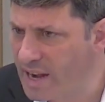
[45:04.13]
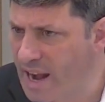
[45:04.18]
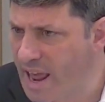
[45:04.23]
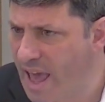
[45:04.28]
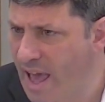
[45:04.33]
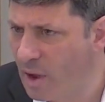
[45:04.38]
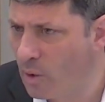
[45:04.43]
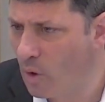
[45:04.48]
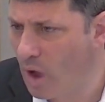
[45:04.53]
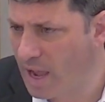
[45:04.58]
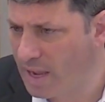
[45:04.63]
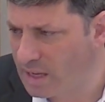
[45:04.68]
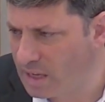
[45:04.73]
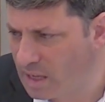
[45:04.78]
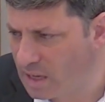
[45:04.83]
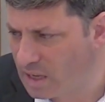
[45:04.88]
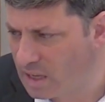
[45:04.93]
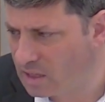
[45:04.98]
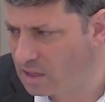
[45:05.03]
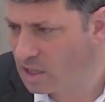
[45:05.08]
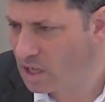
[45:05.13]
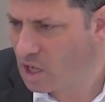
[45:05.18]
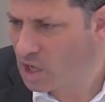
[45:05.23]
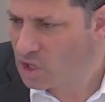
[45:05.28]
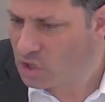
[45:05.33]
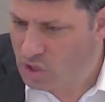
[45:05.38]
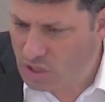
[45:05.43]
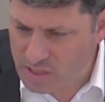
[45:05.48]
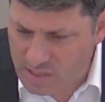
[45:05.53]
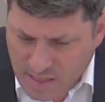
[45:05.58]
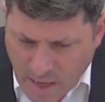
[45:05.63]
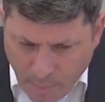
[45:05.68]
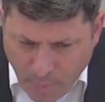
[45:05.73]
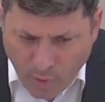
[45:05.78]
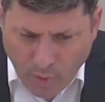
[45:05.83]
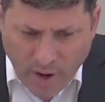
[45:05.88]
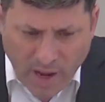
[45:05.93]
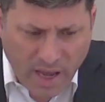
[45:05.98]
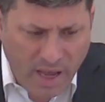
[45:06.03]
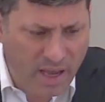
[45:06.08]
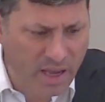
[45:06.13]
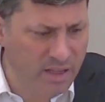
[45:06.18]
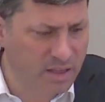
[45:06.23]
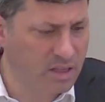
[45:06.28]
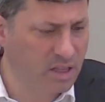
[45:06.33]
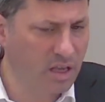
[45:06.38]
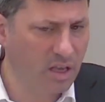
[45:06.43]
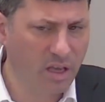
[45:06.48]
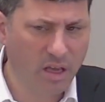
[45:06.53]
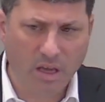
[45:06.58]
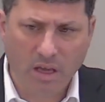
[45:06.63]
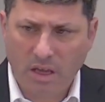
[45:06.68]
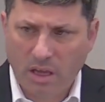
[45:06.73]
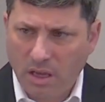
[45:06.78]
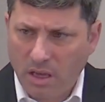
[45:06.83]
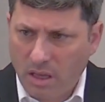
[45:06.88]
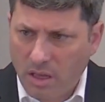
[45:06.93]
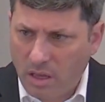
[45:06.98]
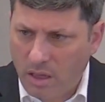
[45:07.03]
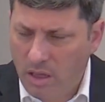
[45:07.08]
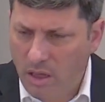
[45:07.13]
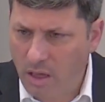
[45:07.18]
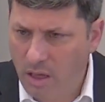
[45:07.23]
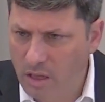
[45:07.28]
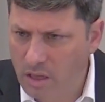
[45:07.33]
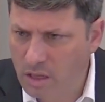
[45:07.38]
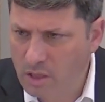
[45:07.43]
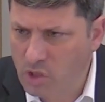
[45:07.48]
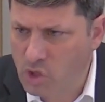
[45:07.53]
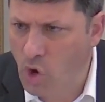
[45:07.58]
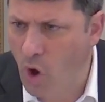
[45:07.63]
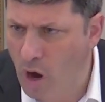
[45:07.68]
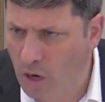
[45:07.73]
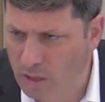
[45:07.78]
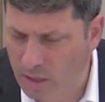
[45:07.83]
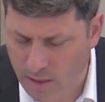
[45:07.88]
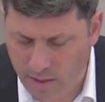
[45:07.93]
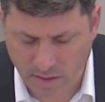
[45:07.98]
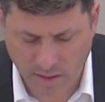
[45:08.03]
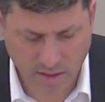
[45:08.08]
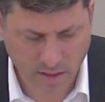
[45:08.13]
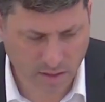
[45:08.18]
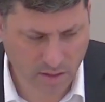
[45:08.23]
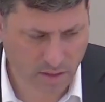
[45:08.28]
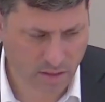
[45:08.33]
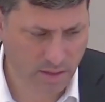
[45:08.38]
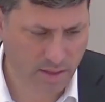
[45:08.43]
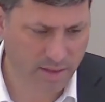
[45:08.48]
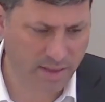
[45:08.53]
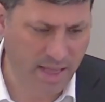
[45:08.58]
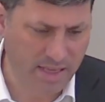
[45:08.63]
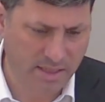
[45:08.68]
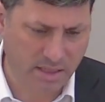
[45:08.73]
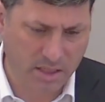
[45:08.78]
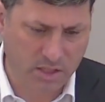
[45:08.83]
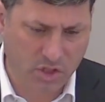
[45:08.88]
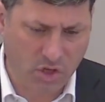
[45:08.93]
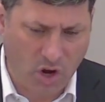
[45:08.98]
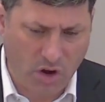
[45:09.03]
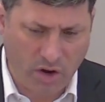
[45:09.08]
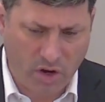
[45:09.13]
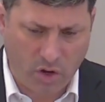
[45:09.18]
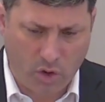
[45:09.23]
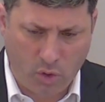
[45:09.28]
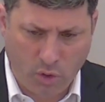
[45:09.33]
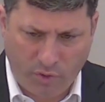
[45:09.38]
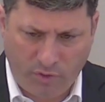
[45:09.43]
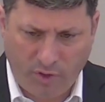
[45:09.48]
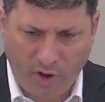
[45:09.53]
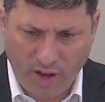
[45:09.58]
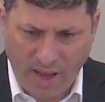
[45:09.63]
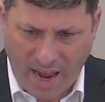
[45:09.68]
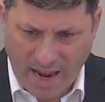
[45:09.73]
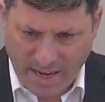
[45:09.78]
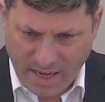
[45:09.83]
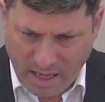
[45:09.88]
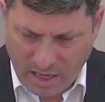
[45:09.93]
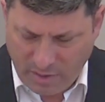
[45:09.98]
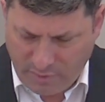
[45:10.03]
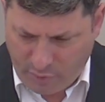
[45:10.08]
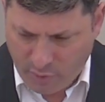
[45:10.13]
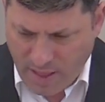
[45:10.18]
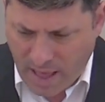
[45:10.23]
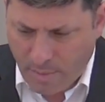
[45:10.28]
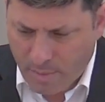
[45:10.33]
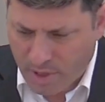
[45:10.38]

now, I need it to separate uh, chocolate. That's l'tzorech gufa. I need it for that